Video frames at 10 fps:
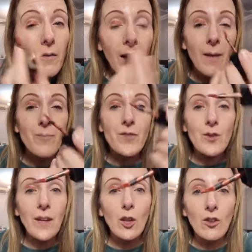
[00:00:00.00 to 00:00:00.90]
Right,
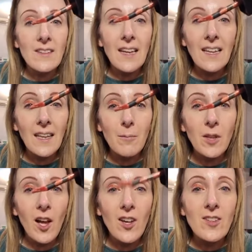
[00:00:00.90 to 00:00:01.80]
so it looks like a lip
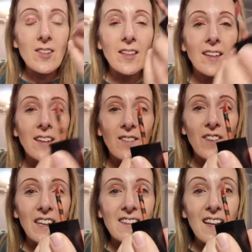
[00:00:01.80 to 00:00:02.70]
gloss,
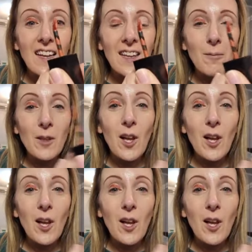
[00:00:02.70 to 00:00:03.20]
feels like a lip